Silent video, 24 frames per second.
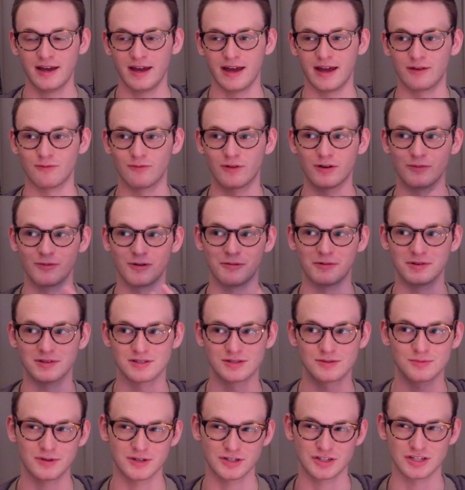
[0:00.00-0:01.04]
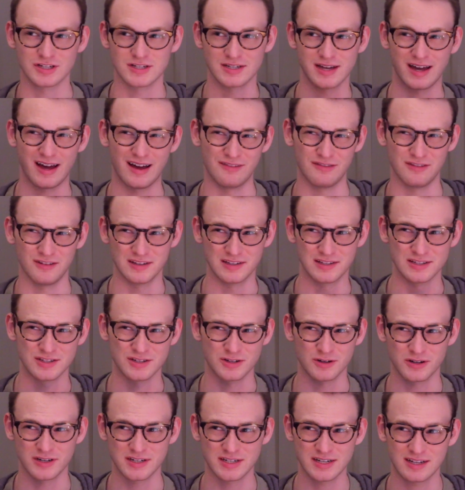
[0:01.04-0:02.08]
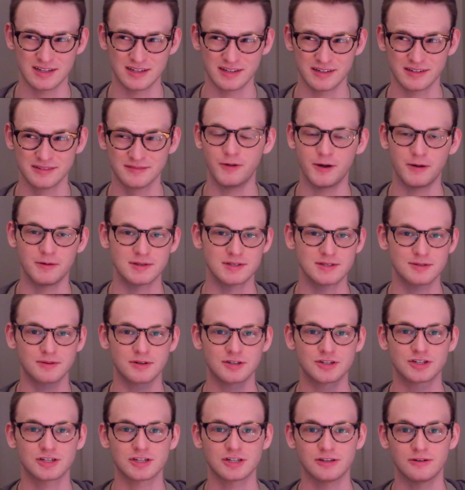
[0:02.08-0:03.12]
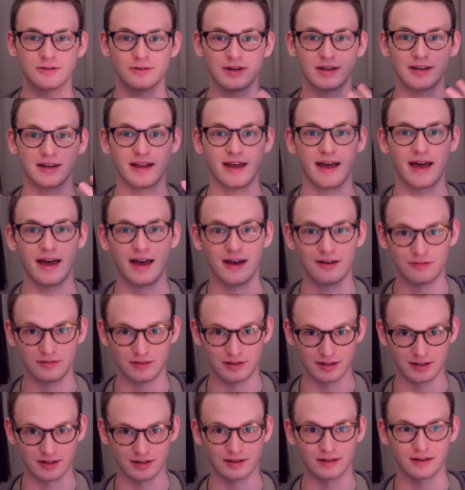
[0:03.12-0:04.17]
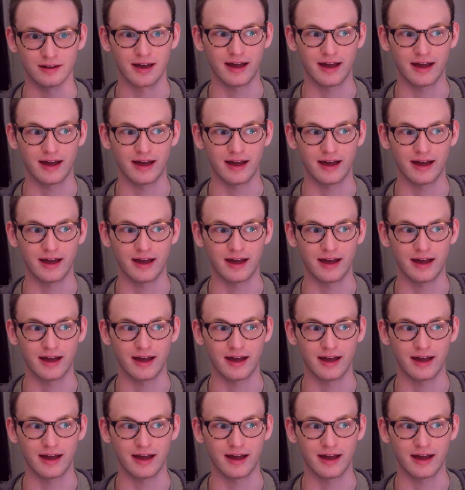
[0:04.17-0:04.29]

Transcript: And when we would switch into Evelyn's storytelling, we would switch to an Evelyn